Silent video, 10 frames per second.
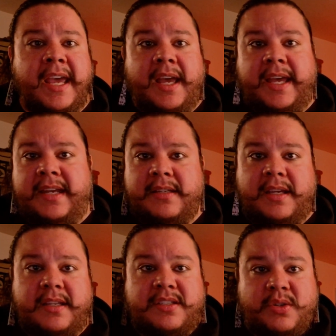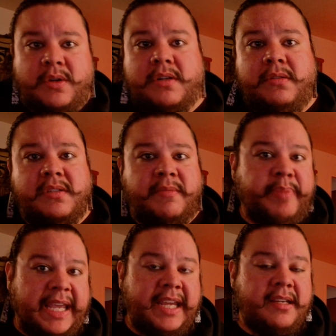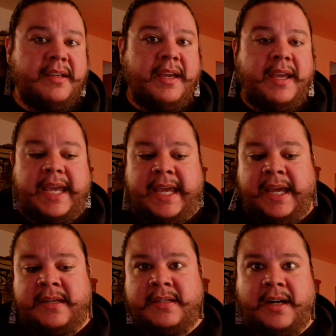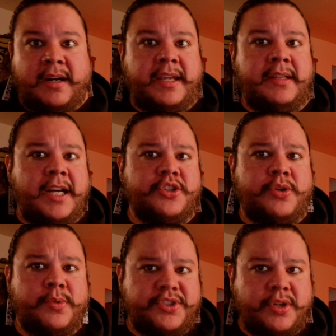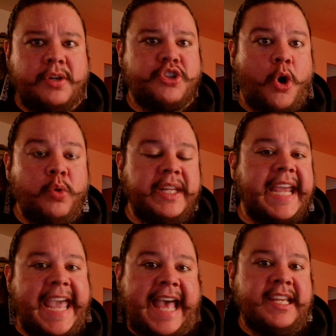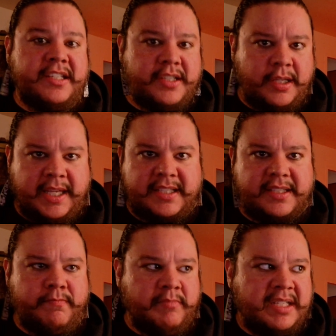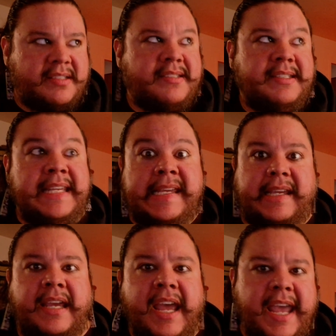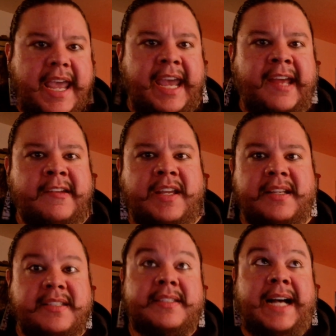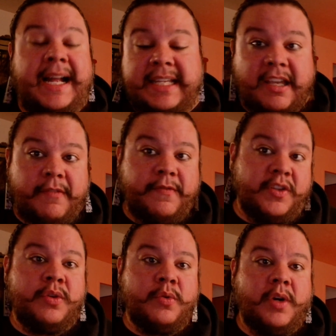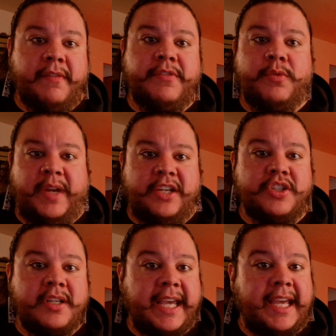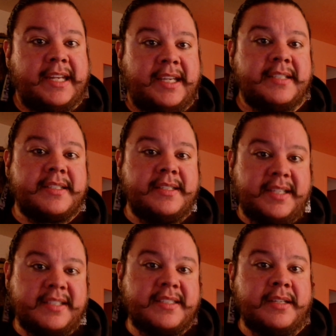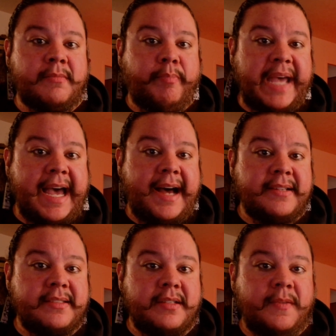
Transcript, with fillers: And historical debate and archaeological research only added to this mystique and exotic view of the region and its distant past.